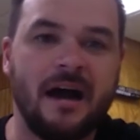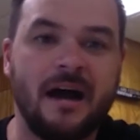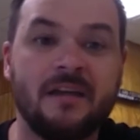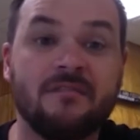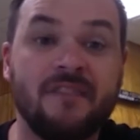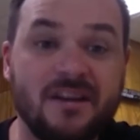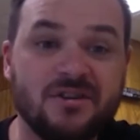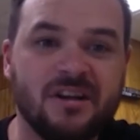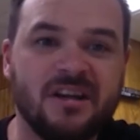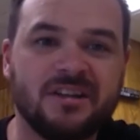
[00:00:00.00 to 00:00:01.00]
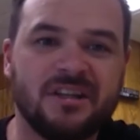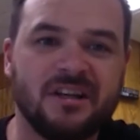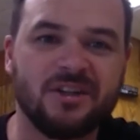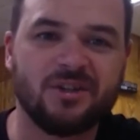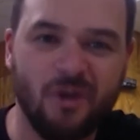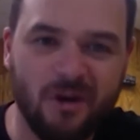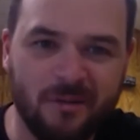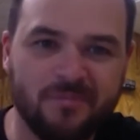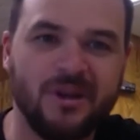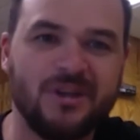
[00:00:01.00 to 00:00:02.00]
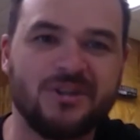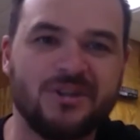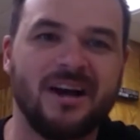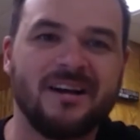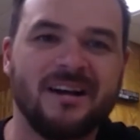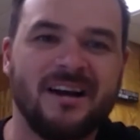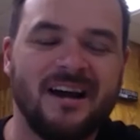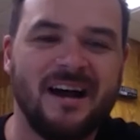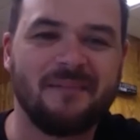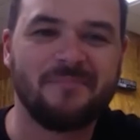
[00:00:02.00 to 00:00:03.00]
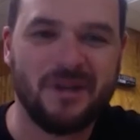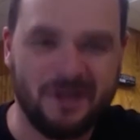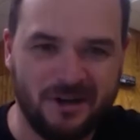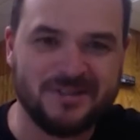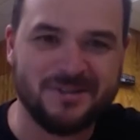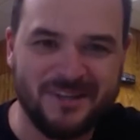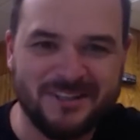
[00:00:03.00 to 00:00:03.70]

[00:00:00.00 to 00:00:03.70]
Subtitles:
evangelist and a stronger preacher because of it.